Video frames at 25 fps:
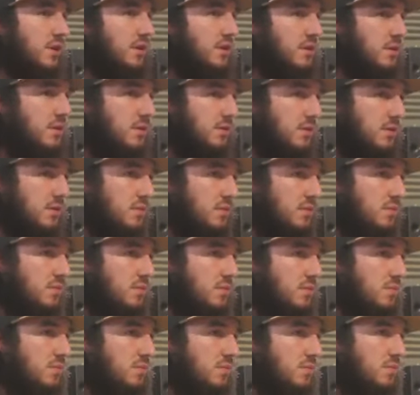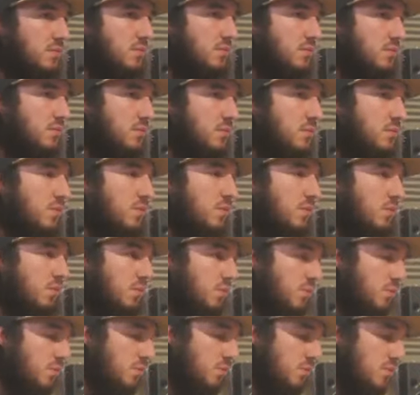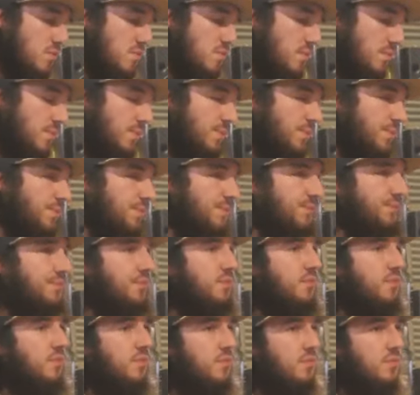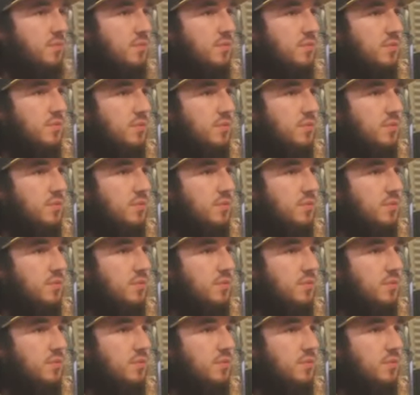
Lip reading: don't think so. I think there's rougher places than other.